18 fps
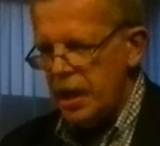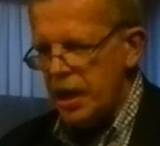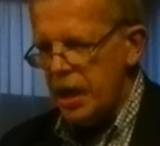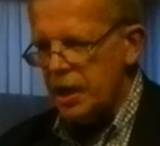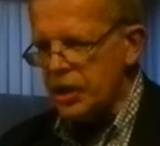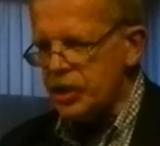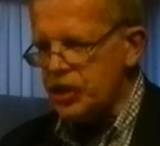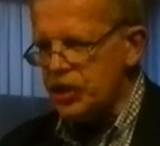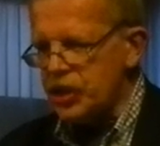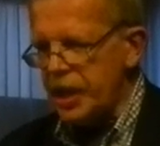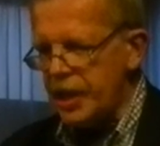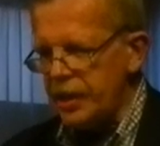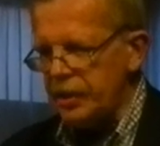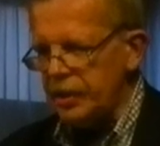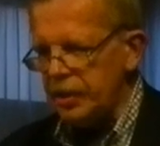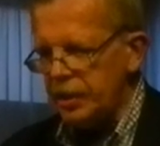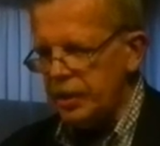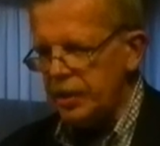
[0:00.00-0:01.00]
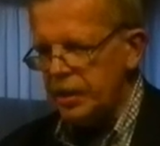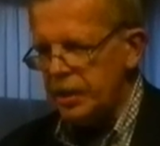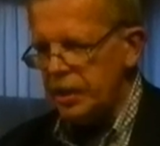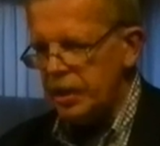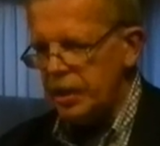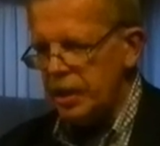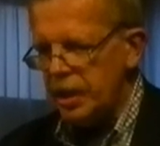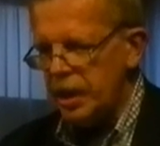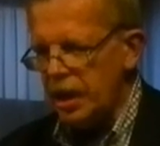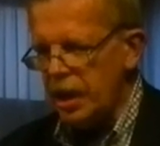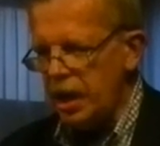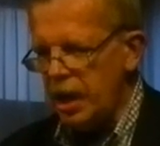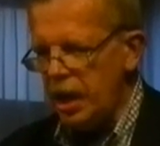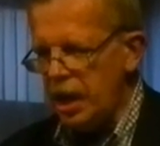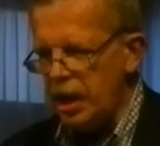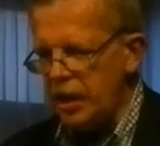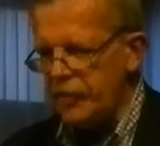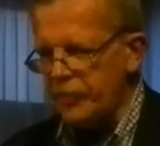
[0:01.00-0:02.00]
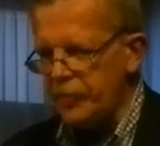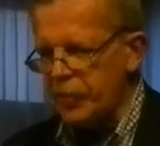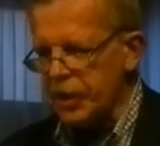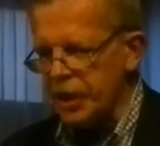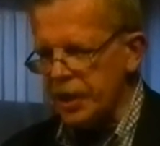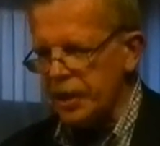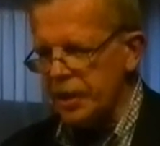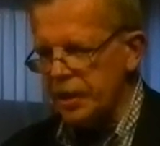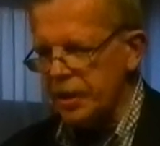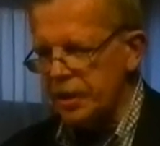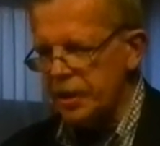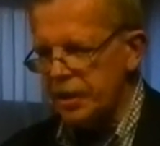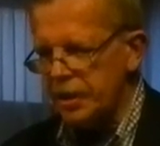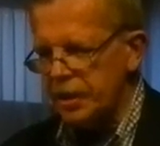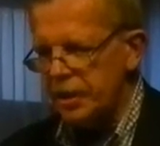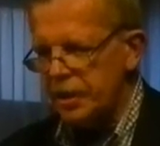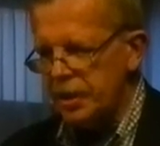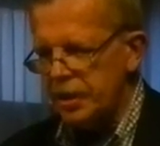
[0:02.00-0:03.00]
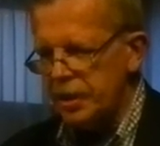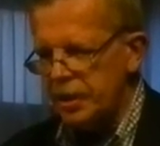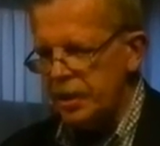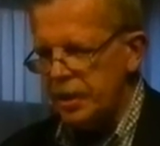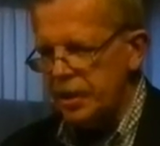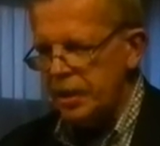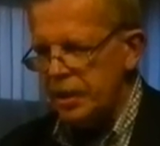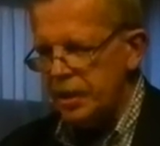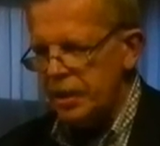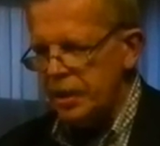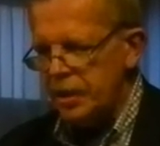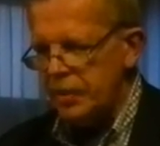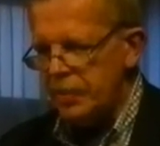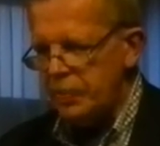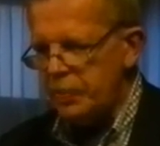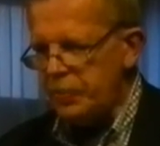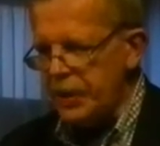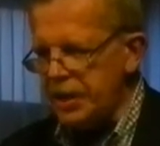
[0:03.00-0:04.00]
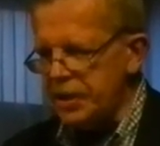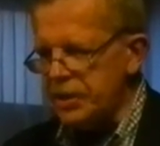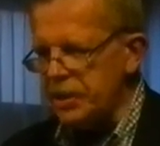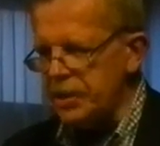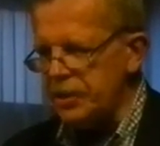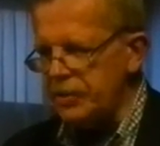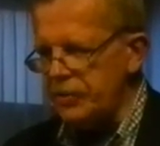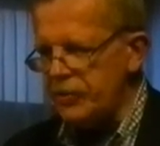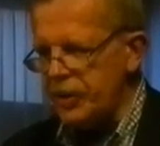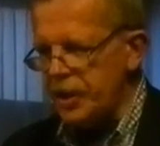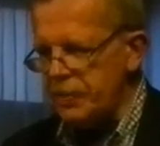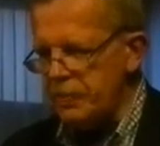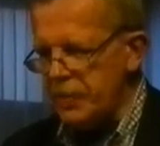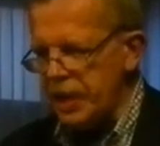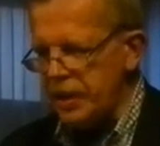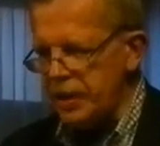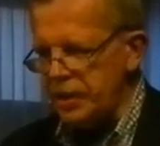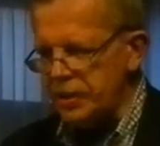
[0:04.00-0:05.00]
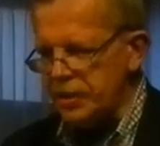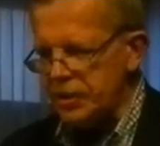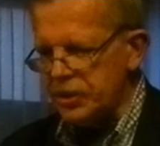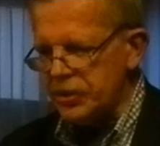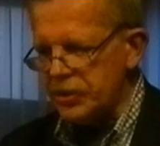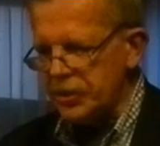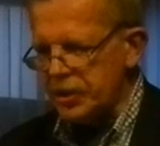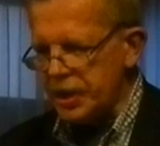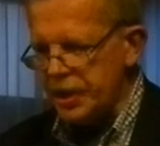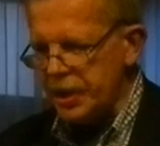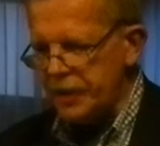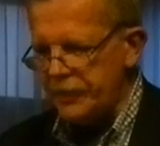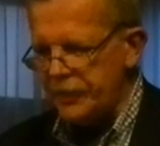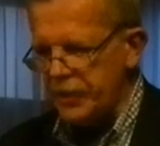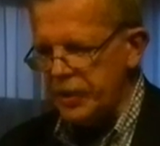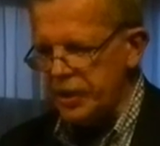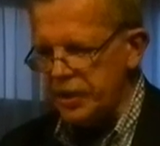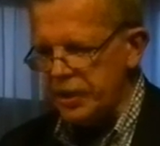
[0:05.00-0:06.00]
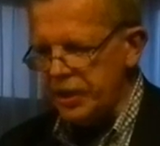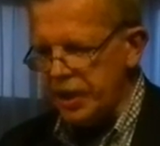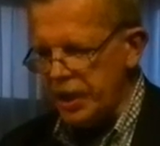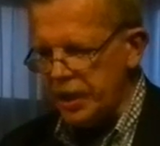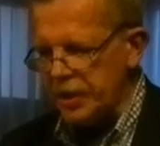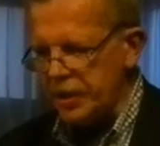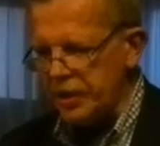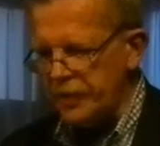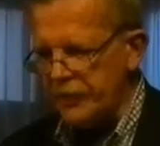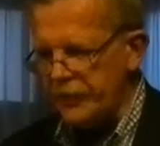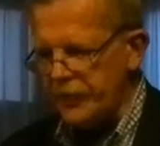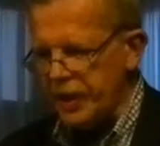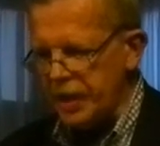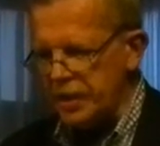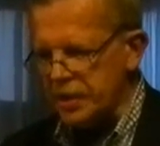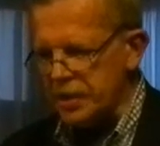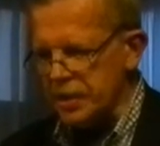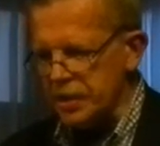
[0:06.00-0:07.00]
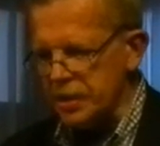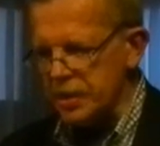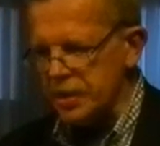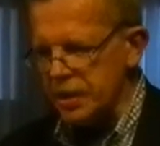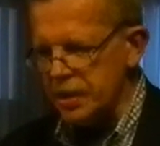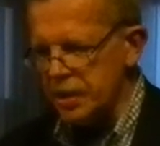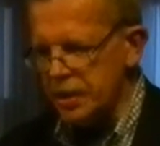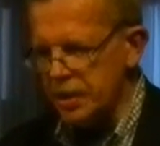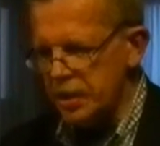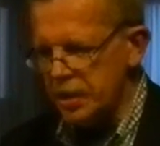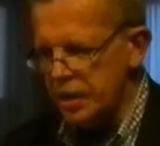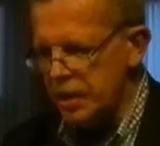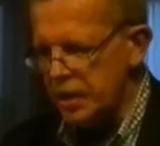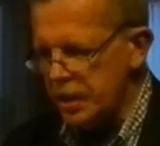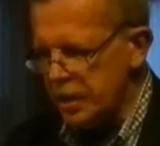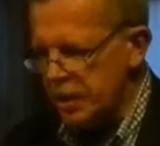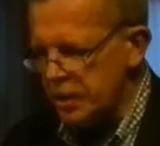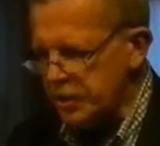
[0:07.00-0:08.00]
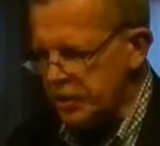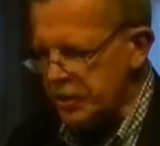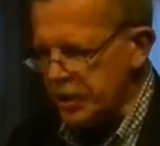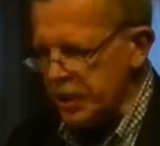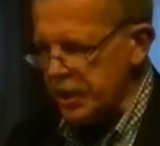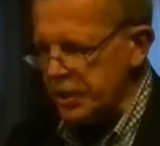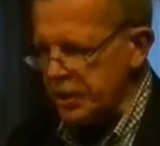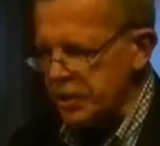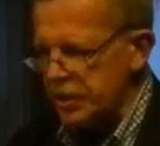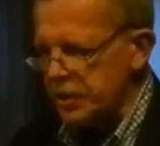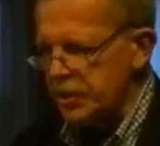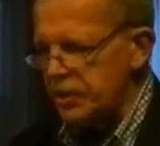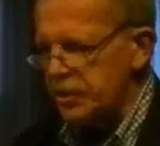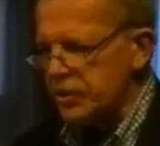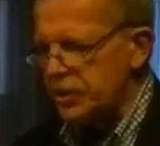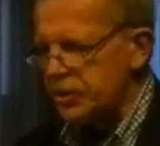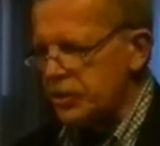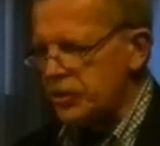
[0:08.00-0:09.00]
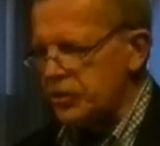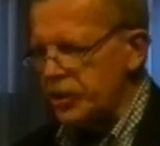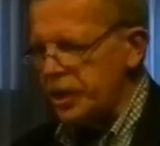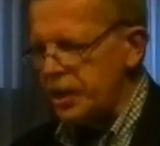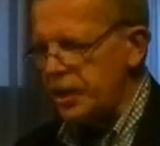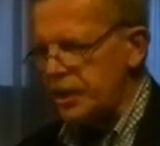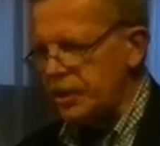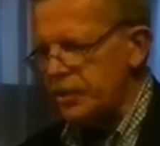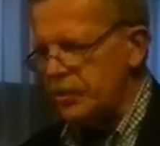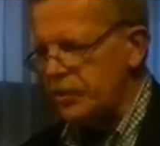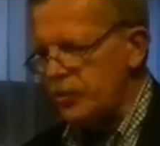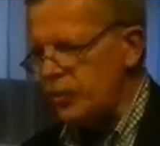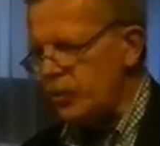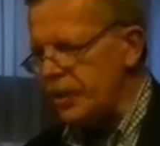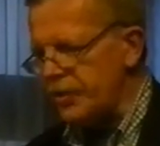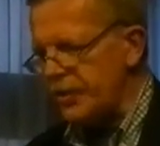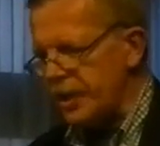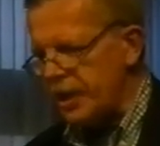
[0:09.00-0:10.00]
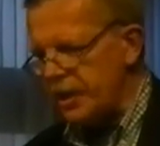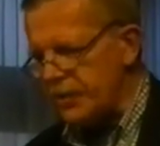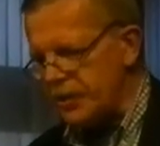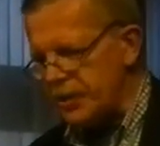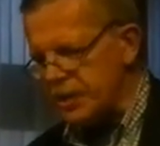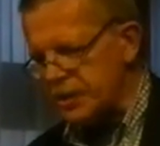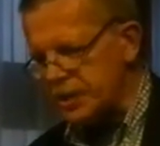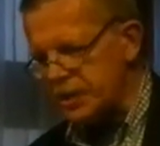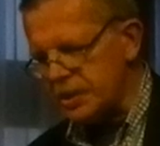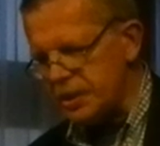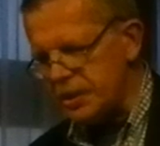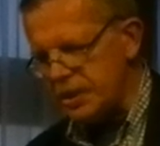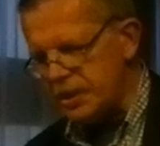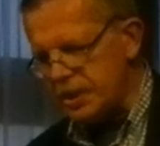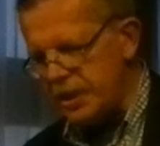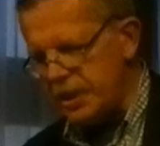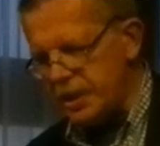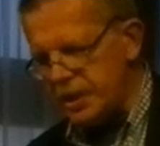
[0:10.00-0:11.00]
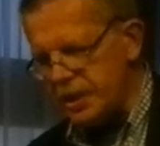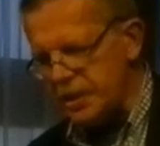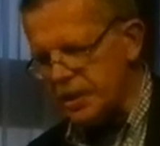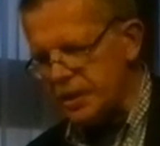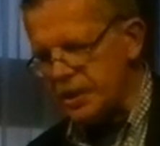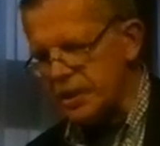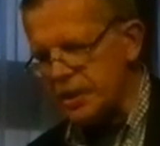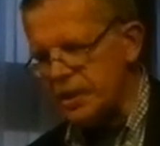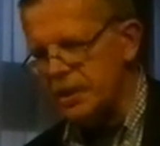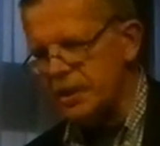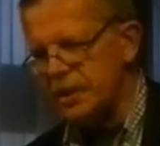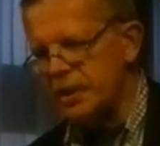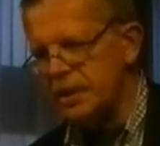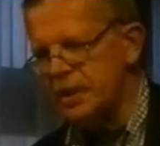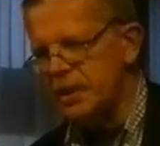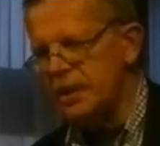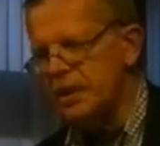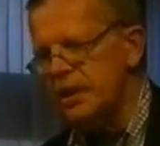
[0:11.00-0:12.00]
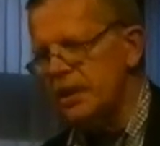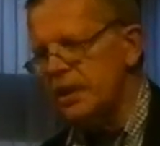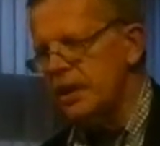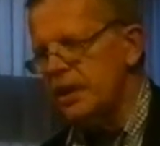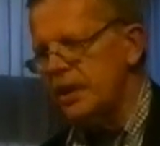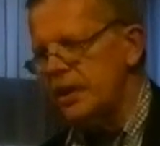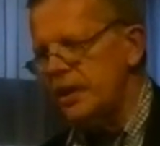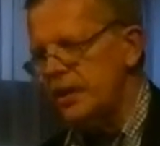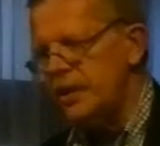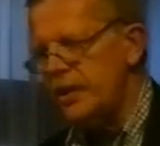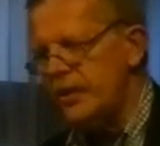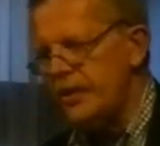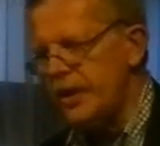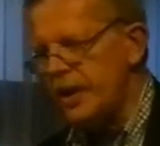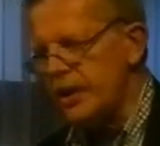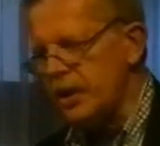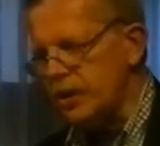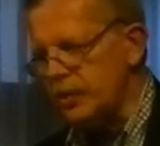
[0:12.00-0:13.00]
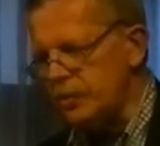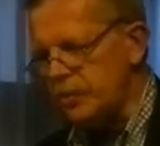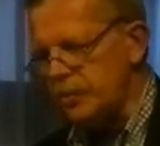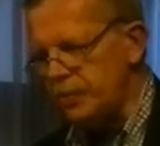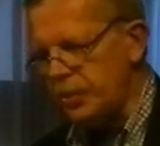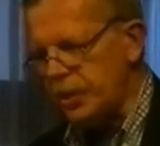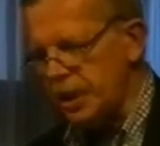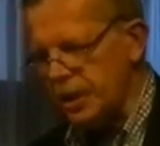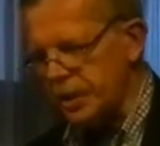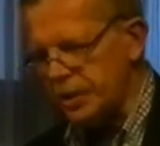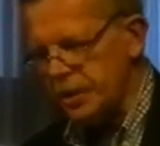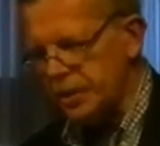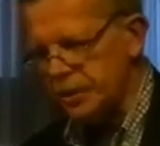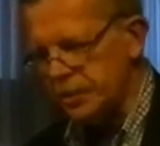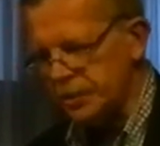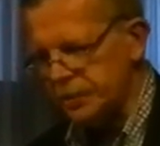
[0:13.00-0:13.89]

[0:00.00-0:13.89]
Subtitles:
A shell, a half-brick. Bitter remains to cover young faces, dust streaked with others' tears, their own blood.